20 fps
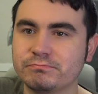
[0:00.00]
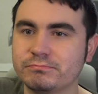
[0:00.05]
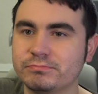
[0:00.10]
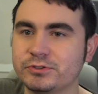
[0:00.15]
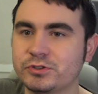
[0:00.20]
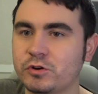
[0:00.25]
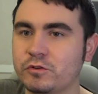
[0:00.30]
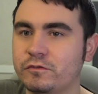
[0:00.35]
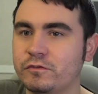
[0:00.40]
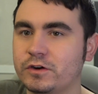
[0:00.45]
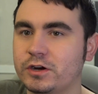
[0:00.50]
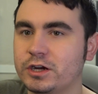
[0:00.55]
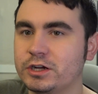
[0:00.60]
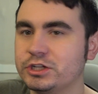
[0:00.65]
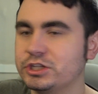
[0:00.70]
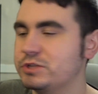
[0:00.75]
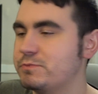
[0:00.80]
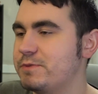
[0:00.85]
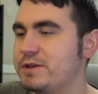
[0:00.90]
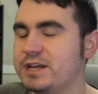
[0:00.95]
so far
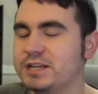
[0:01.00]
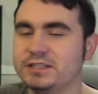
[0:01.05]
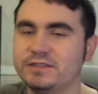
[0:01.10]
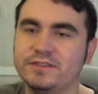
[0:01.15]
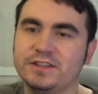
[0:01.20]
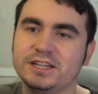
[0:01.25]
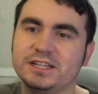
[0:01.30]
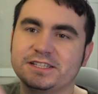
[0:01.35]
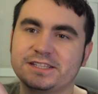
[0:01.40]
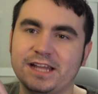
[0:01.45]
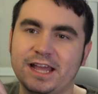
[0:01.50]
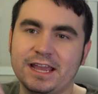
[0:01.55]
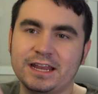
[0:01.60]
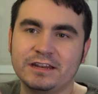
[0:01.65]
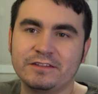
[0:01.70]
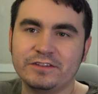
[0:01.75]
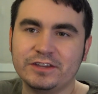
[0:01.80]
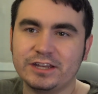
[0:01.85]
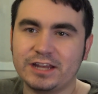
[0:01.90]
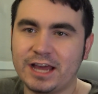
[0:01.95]
just because of the design
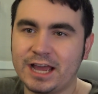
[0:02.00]
of it.